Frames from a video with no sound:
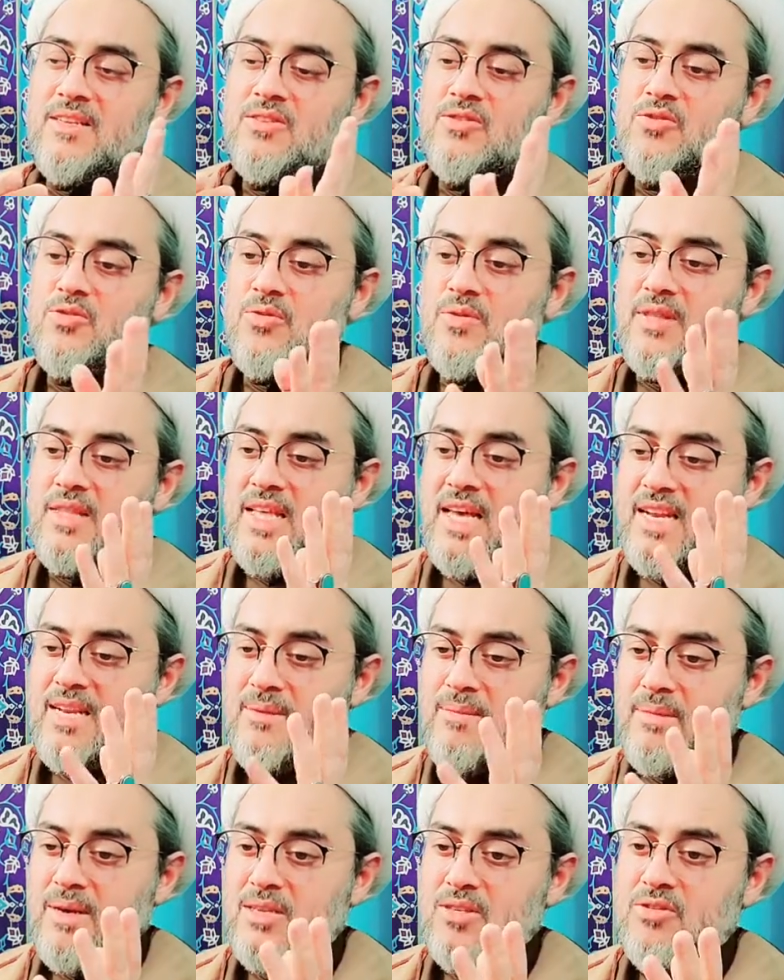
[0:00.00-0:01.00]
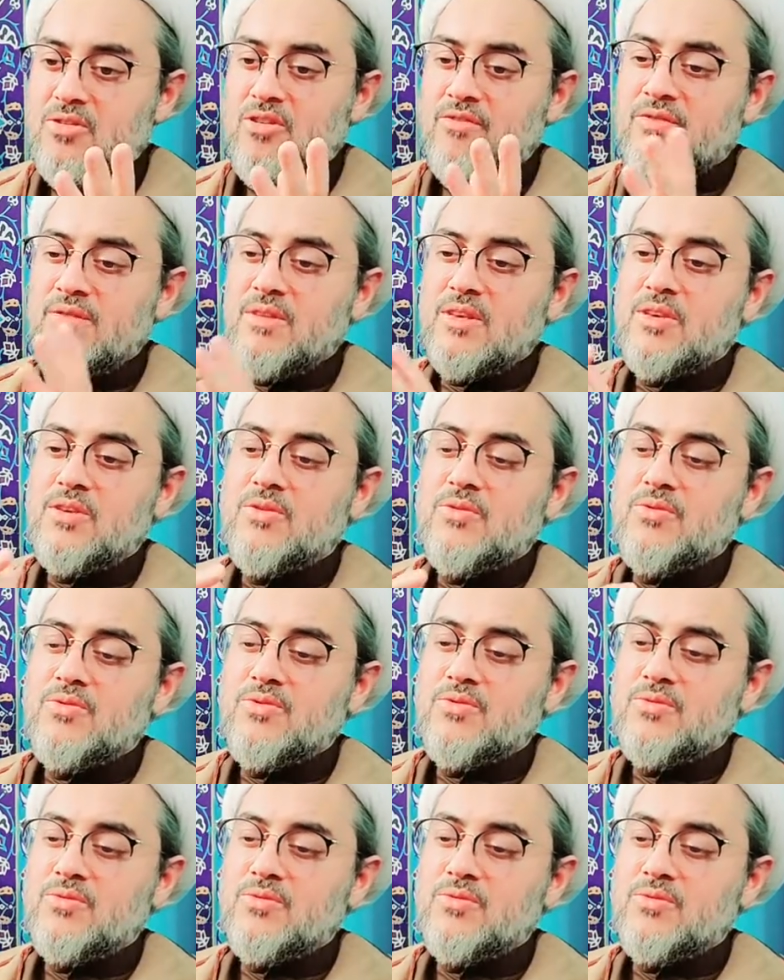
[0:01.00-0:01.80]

So that much of a huge